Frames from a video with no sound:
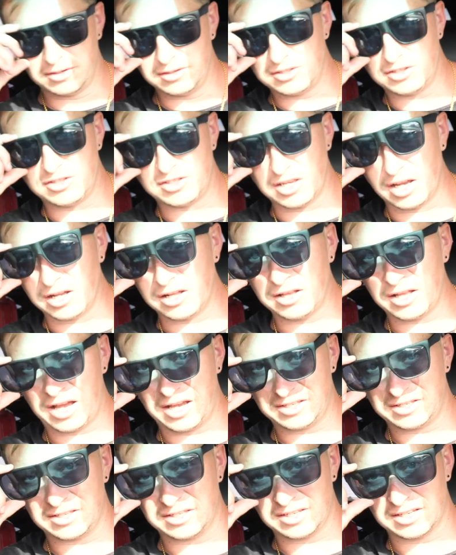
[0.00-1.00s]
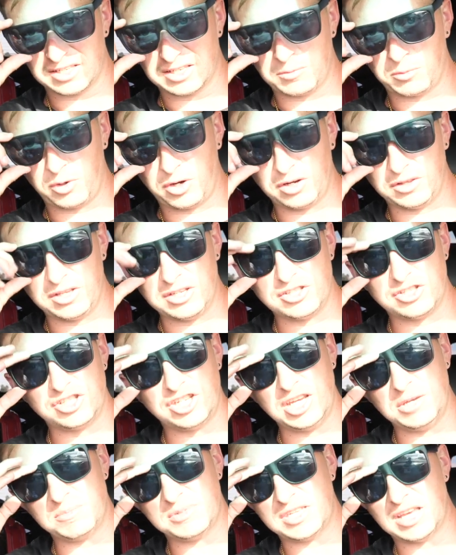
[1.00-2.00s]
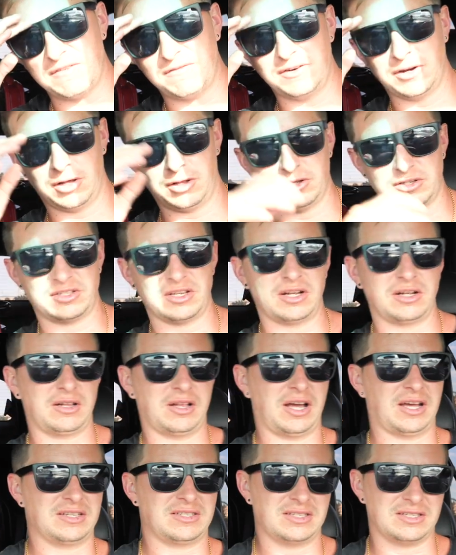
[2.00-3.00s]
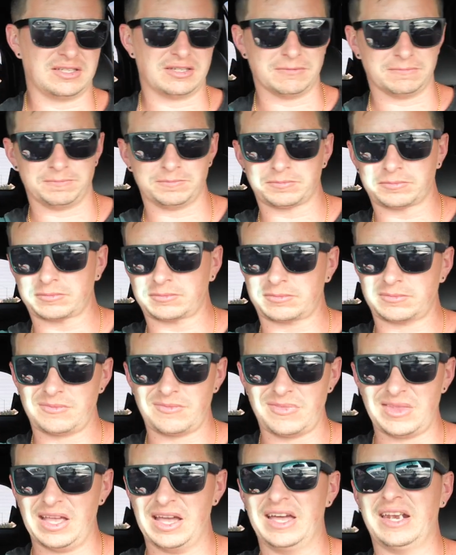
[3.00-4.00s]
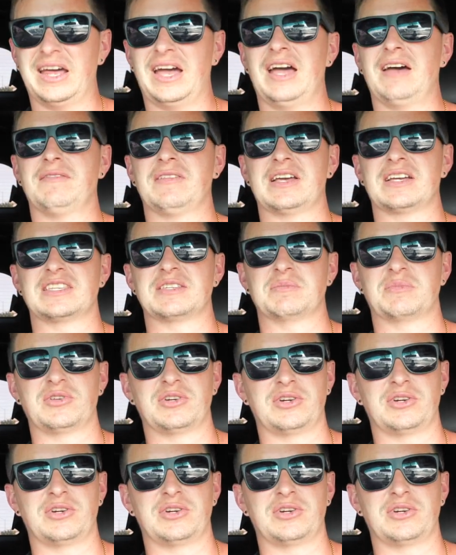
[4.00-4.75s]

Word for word: sunglasses, because I'm wearing these cheap $7 sunglasses. And I have like some